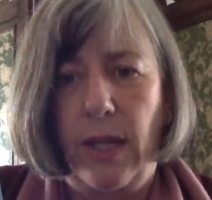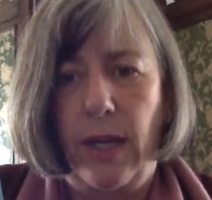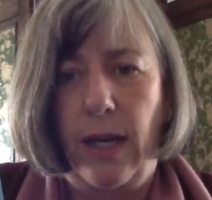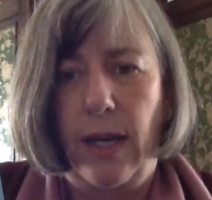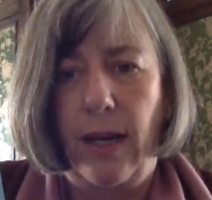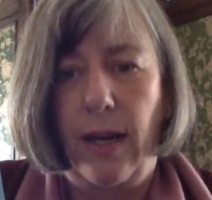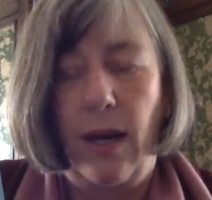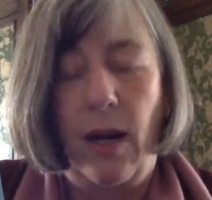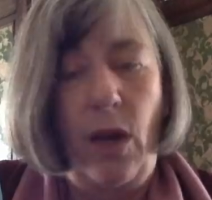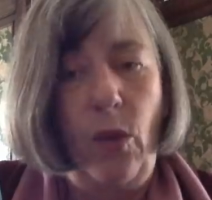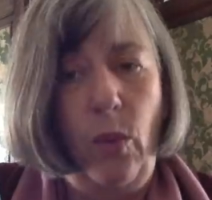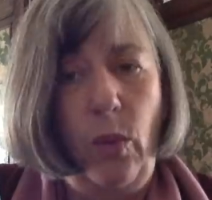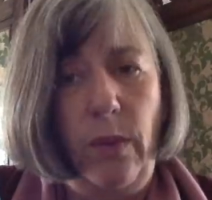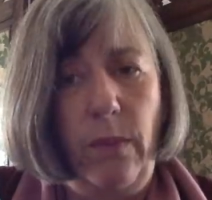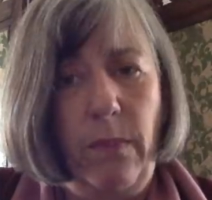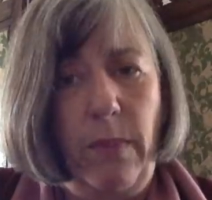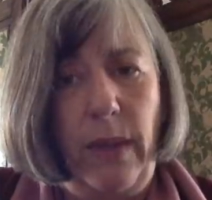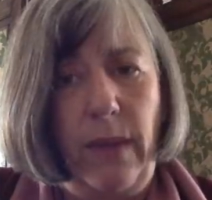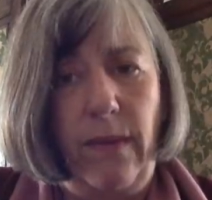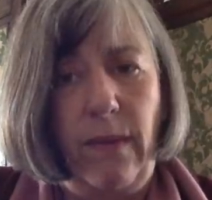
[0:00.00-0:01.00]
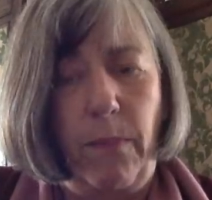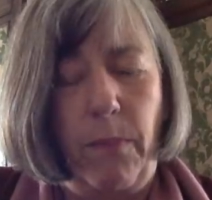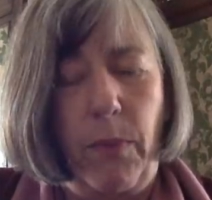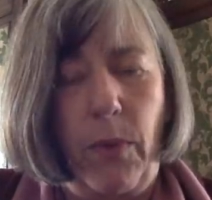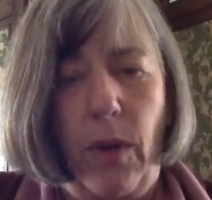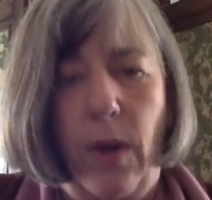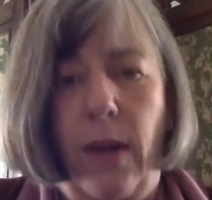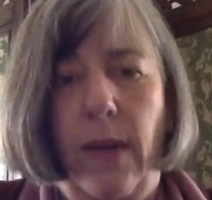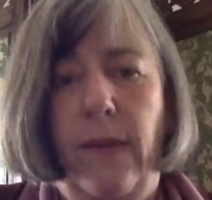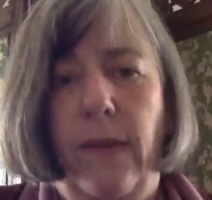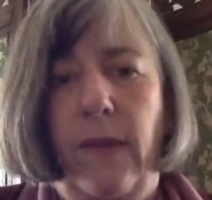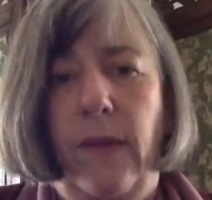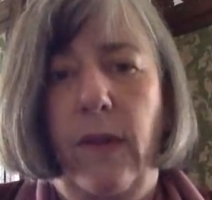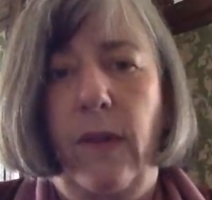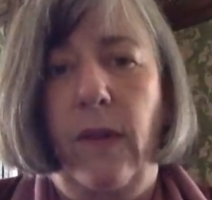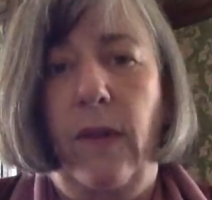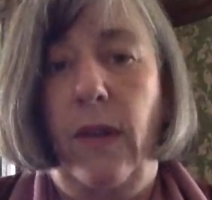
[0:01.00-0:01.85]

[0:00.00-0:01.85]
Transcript: I wouldn't be surprised